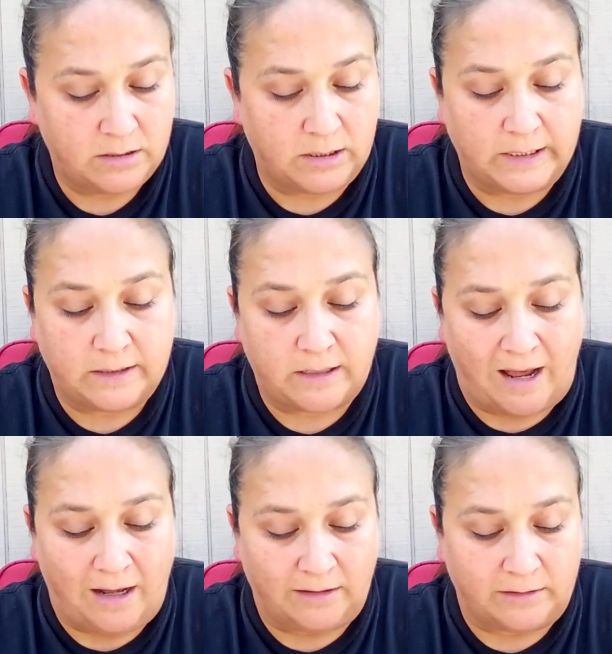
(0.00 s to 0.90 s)
Clinton
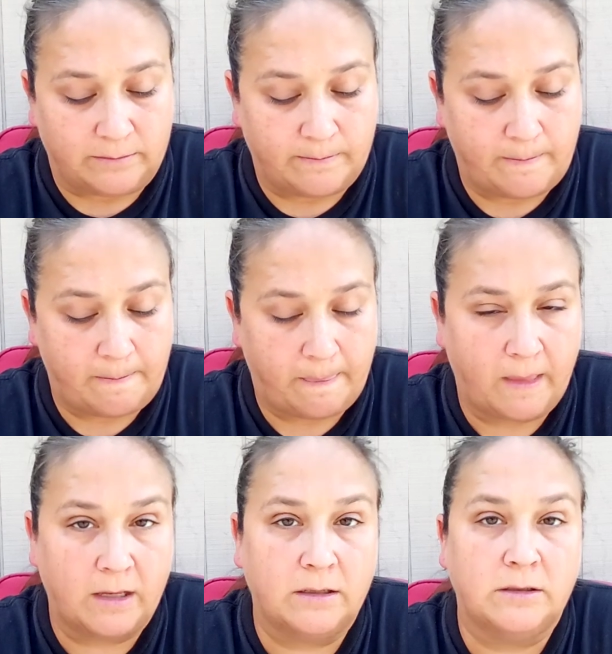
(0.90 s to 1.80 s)
Allen,
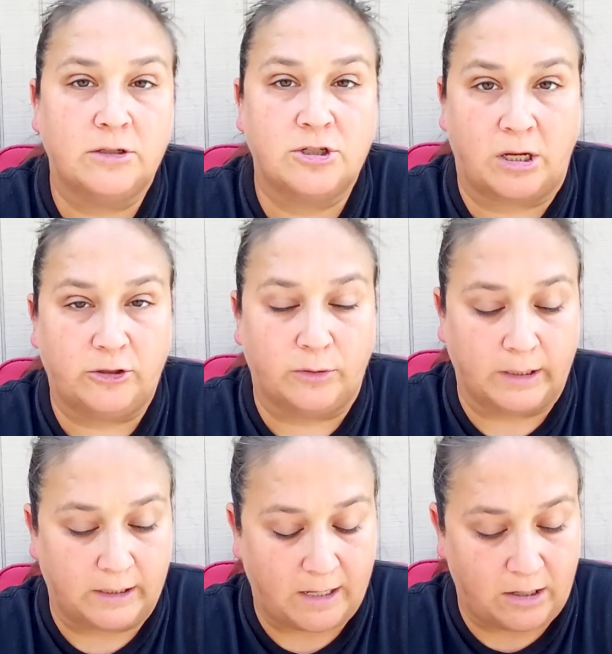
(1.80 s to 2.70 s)
shot
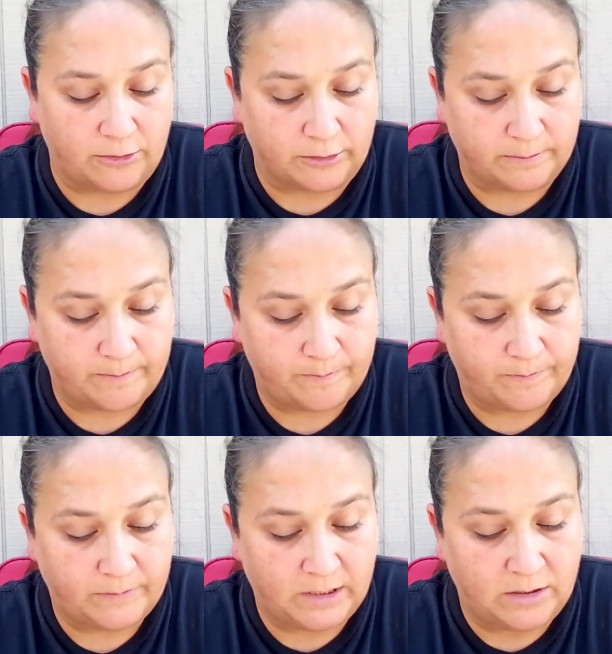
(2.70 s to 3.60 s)
during an encounter.
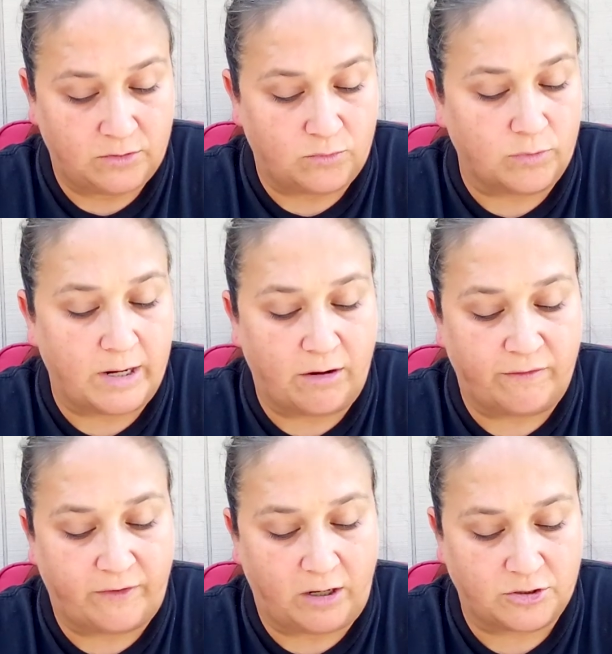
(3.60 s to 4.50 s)
Renelle
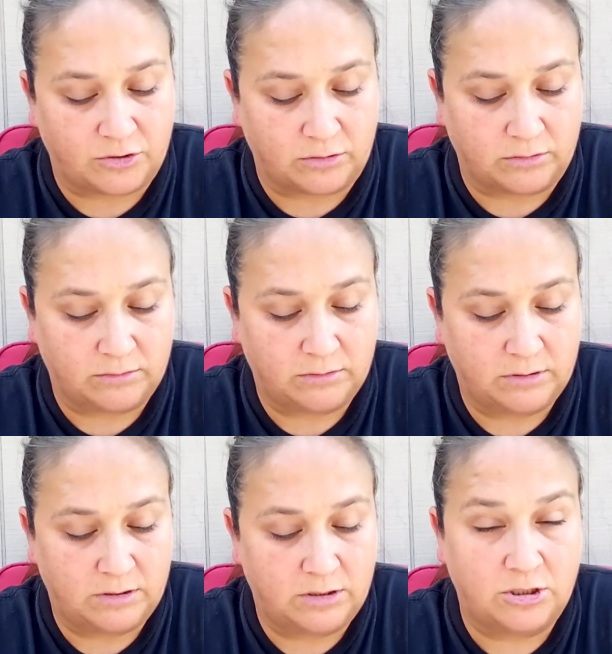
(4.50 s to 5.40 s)
Foster,
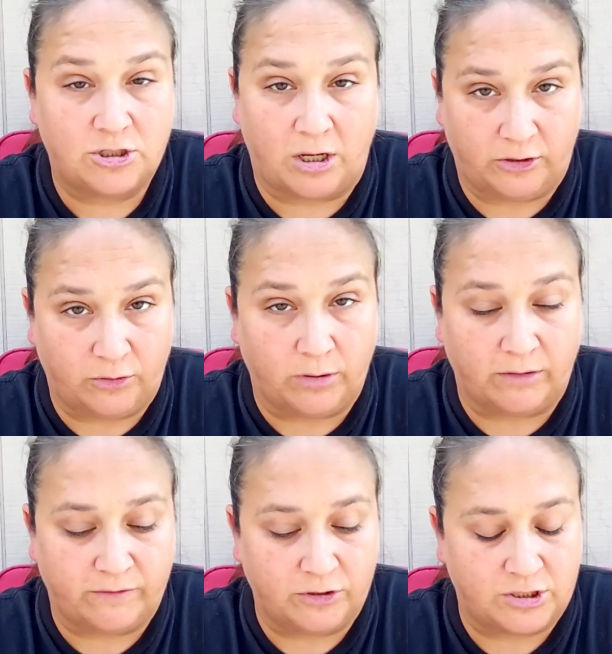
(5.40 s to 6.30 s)
shot during
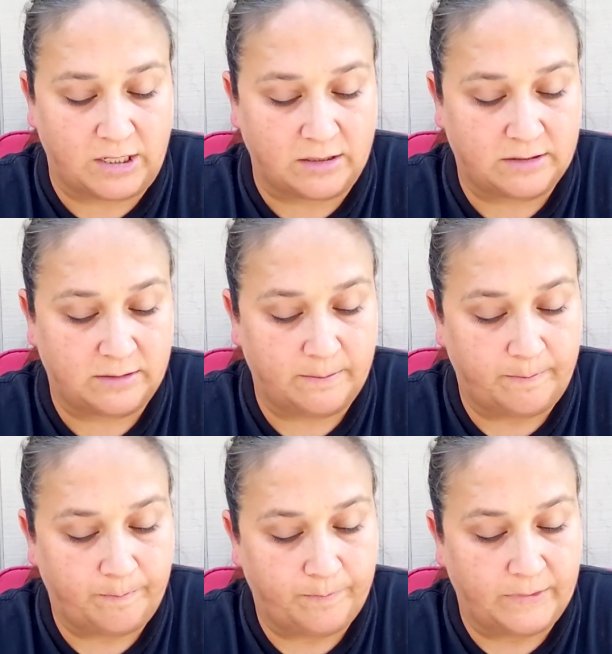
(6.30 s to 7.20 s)
a foot chase.
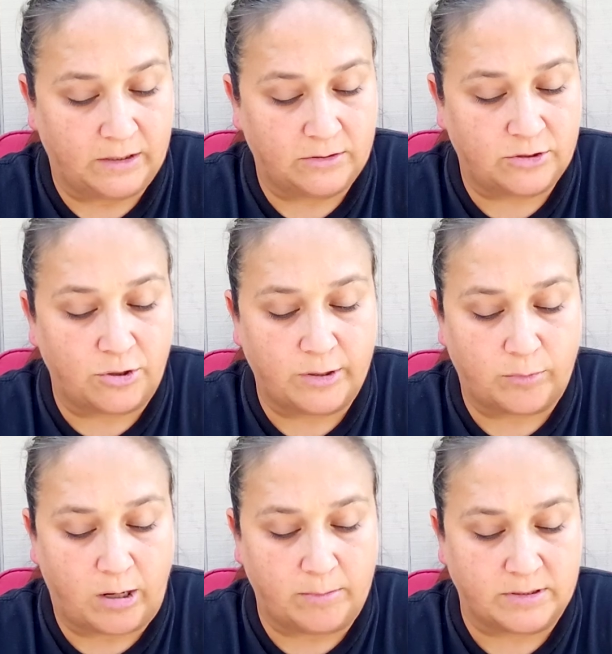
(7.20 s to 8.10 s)
Tony
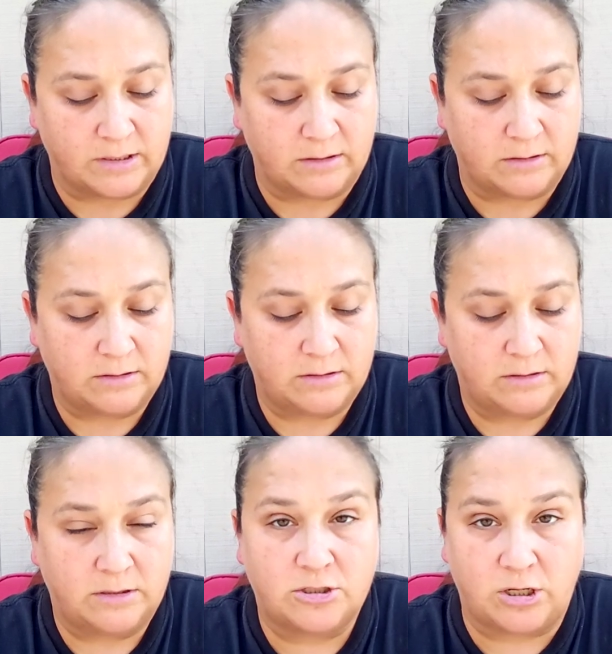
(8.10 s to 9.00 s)
Robinson,
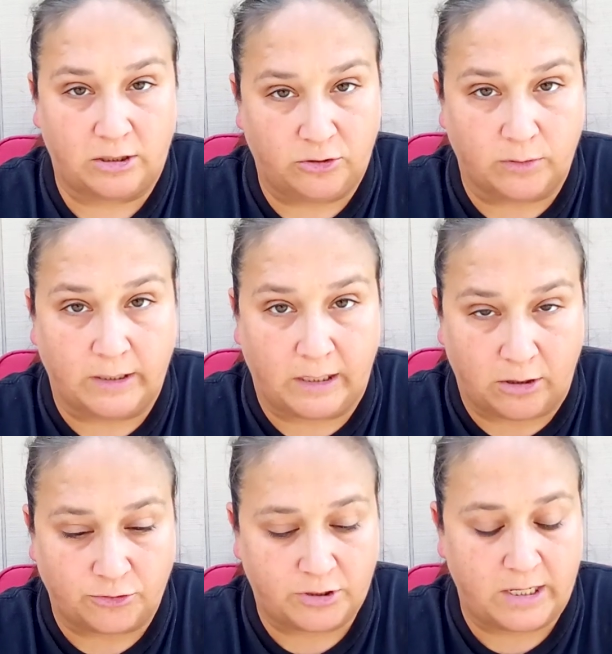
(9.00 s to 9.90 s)
shot during an
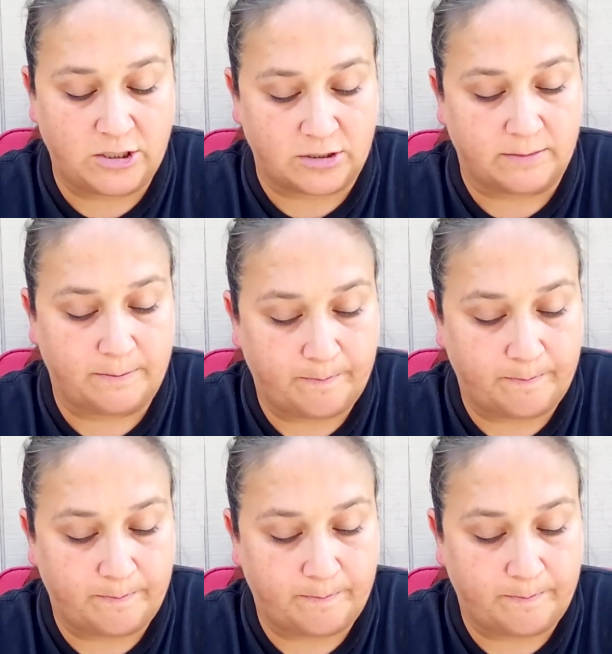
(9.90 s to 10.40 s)
altercation.